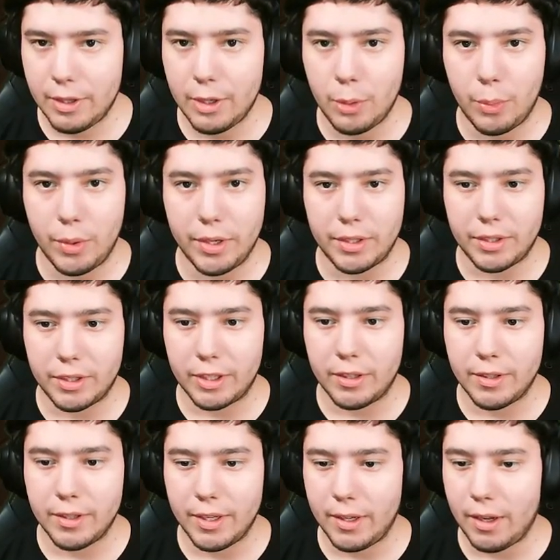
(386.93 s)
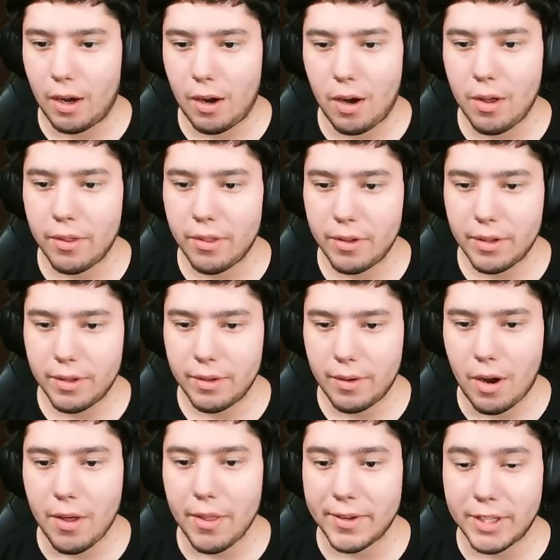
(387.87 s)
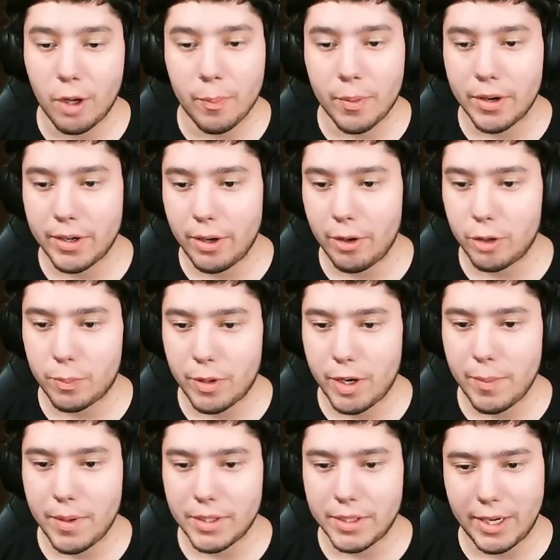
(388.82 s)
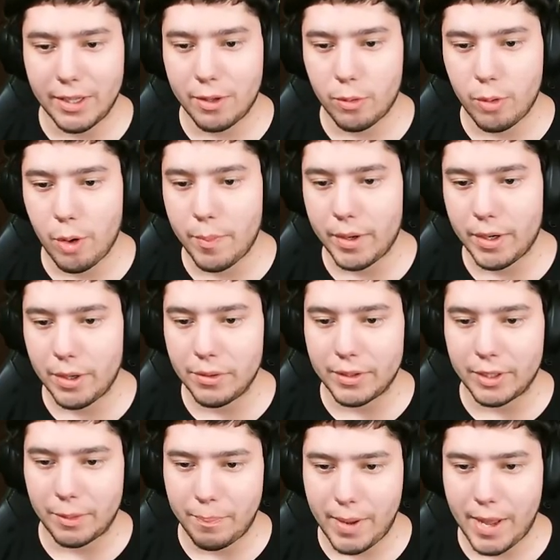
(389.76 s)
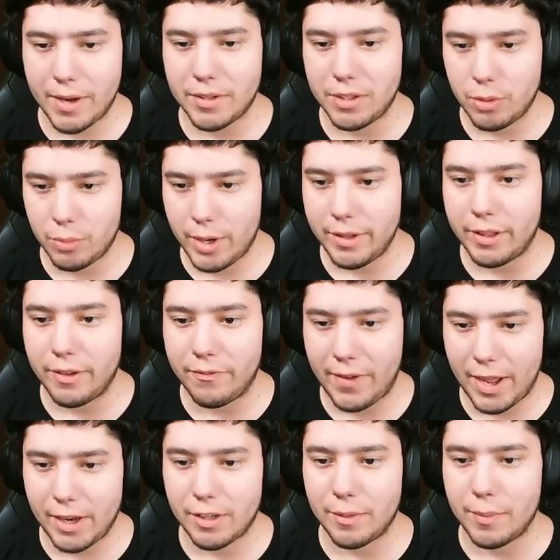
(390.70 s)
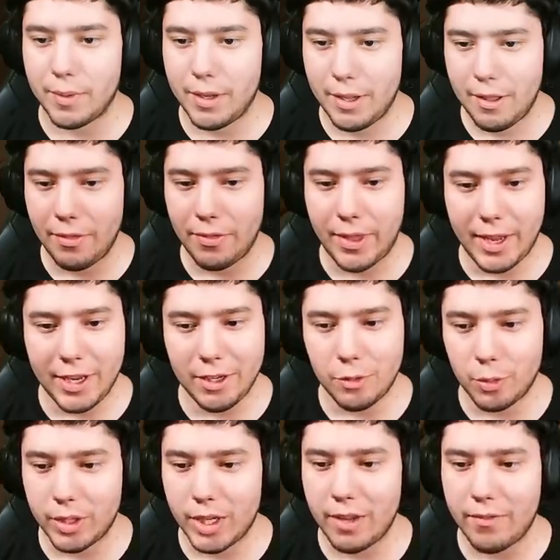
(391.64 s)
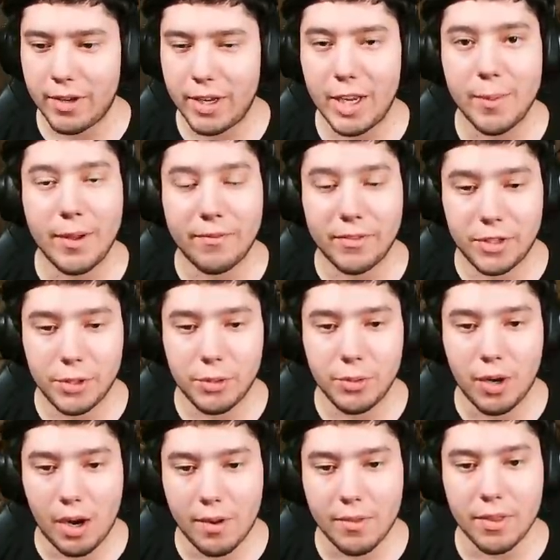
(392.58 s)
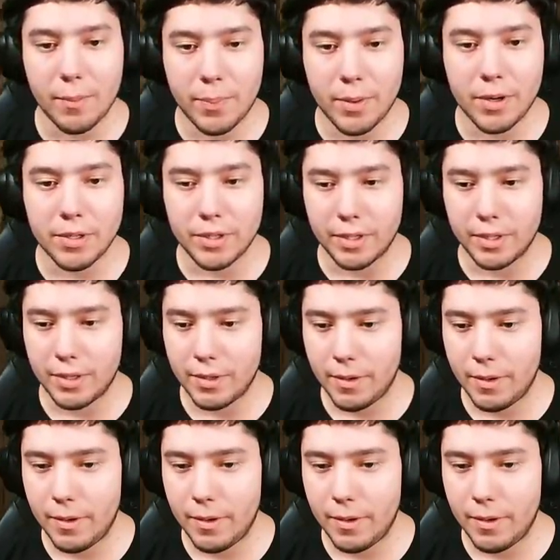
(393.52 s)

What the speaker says: Which all the teleporting ghosts pretty much and the roaming ghosts like Banshee, Wraith, and Phantom, they each will give an EMF 2 on the person.